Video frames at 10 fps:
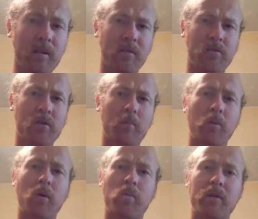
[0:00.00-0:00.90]
And so, number
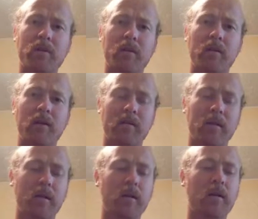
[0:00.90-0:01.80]
one, we see that
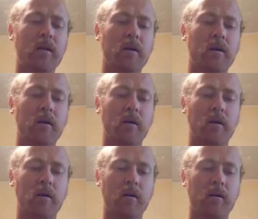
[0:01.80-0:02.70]
the
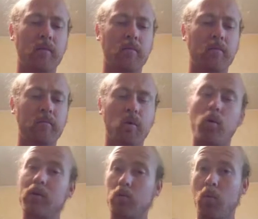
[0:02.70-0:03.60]
um, the
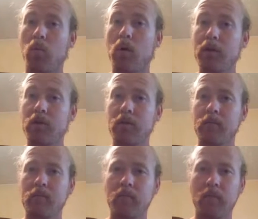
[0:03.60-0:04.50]
oils were washed,
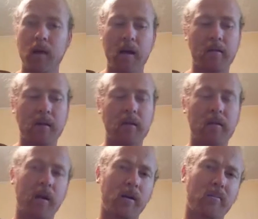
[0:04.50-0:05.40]
and then
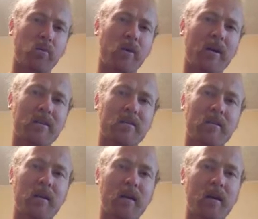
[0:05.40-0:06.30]
they are pressed.
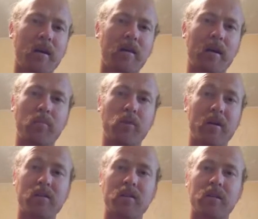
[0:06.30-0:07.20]
And that
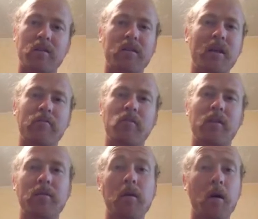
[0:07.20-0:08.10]
pressing is
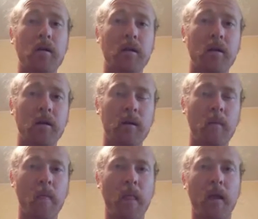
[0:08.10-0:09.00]
definitely not
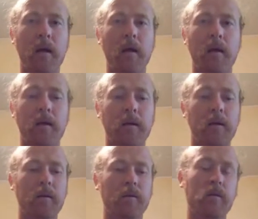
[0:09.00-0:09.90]

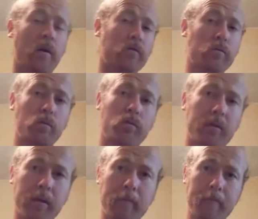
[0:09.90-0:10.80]
a comfortable
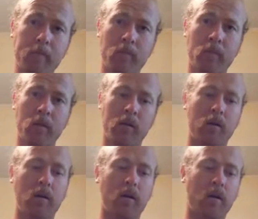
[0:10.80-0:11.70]
thing
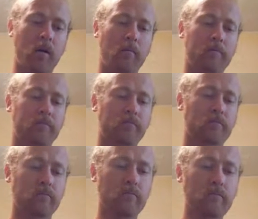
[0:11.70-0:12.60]
um,
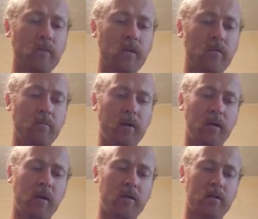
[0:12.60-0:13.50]

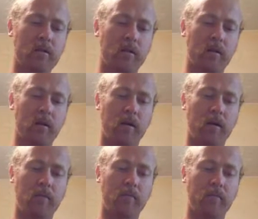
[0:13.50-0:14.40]
because
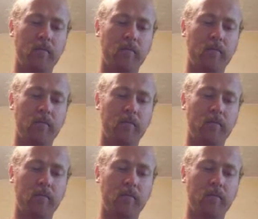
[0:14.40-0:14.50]
um,